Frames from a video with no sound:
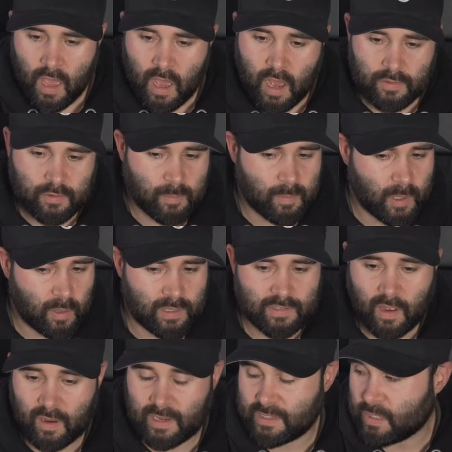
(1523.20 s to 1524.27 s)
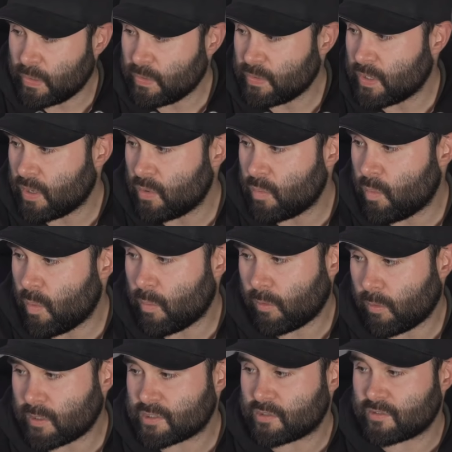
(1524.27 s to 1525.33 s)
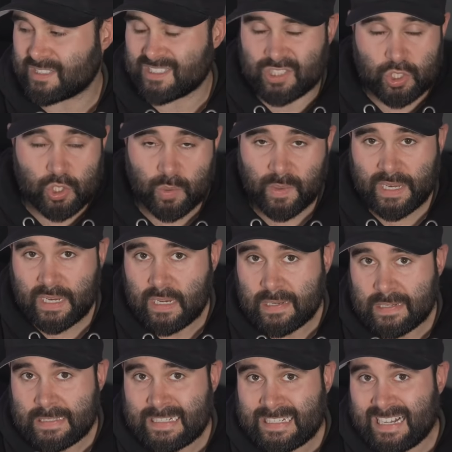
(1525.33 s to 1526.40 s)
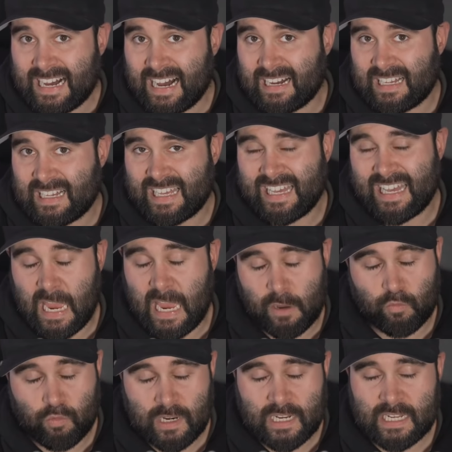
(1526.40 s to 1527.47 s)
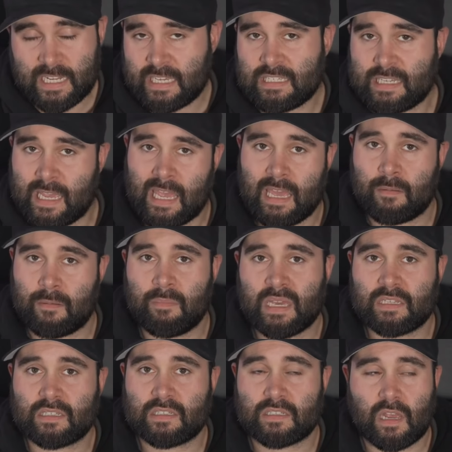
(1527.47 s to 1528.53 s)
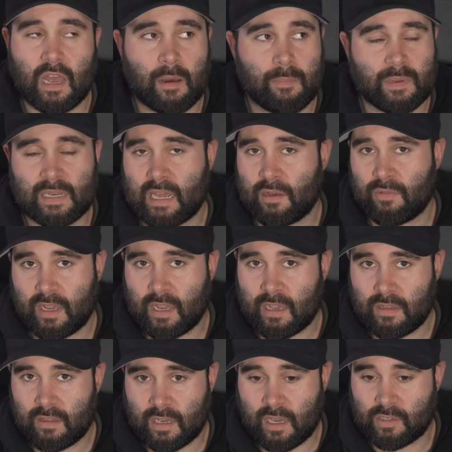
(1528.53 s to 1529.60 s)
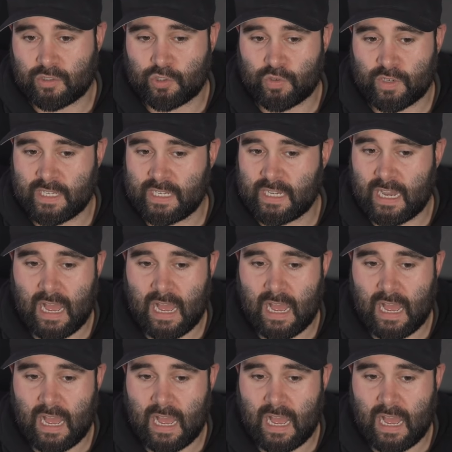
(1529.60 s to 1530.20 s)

To be honest, I don't know what Warwickshire is doing. It really is hit and miss up and down the country.